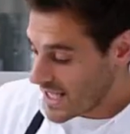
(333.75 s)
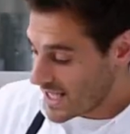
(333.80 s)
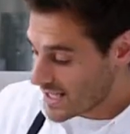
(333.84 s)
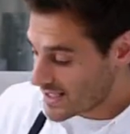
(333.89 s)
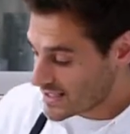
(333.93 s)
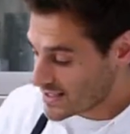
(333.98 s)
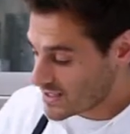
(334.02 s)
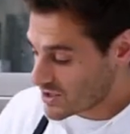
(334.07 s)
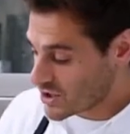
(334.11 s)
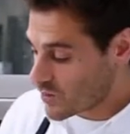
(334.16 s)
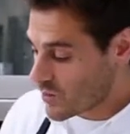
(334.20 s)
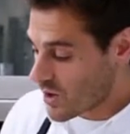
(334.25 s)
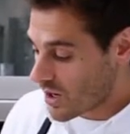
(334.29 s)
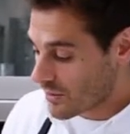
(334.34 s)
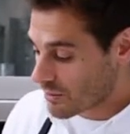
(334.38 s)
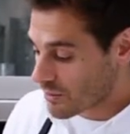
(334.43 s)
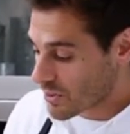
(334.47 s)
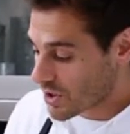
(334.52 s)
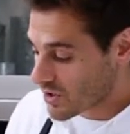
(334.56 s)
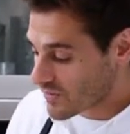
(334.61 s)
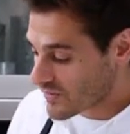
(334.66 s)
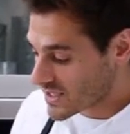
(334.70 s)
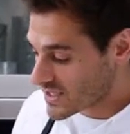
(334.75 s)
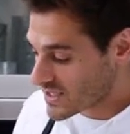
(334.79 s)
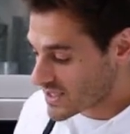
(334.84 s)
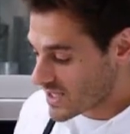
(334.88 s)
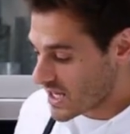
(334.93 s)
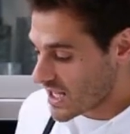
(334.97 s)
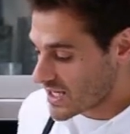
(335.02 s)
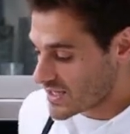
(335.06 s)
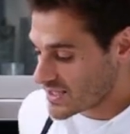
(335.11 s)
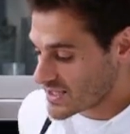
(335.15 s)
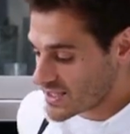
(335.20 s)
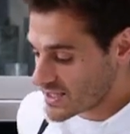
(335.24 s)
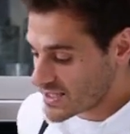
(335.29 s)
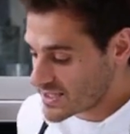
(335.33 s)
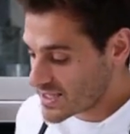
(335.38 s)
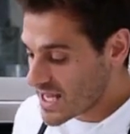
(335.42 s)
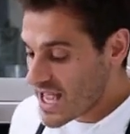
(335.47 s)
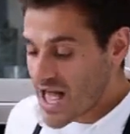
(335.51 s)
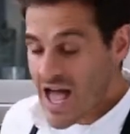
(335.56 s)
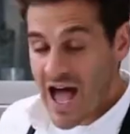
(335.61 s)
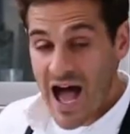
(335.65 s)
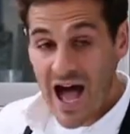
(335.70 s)
cakes and you want perfect
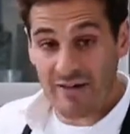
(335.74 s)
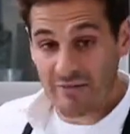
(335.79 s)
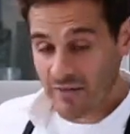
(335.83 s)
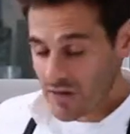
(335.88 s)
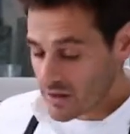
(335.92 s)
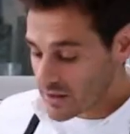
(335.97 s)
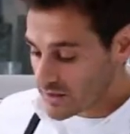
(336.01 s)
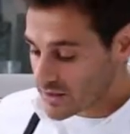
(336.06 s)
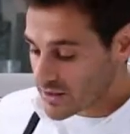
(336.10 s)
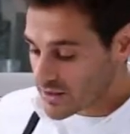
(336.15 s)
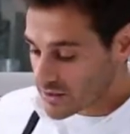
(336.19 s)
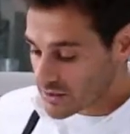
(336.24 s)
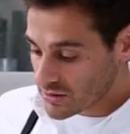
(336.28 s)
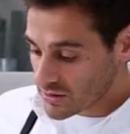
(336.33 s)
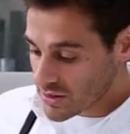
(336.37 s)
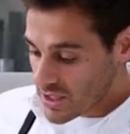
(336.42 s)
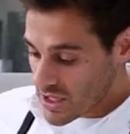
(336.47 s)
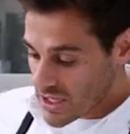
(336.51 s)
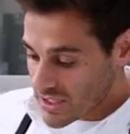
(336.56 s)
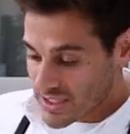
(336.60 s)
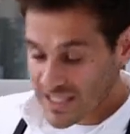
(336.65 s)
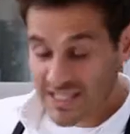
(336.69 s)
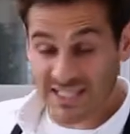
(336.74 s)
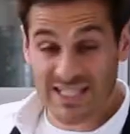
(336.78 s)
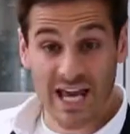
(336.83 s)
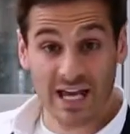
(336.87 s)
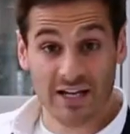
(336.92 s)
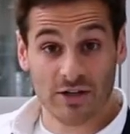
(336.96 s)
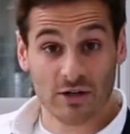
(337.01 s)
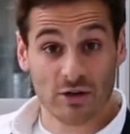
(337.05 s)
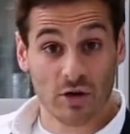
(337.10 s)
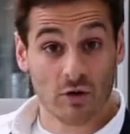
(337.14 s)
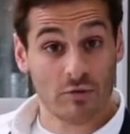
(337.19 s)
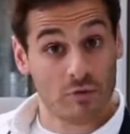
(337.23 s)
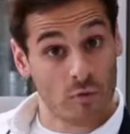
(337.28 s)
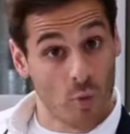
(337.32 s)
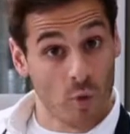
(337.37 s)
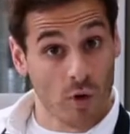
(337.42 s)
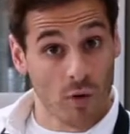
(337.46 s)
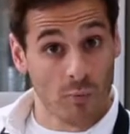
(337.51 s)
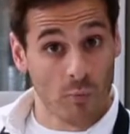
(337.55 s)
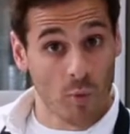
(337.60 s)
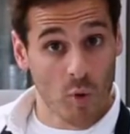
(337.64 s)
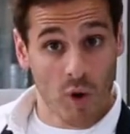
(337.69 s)
slices, have a little container of
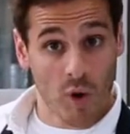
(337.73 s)
warm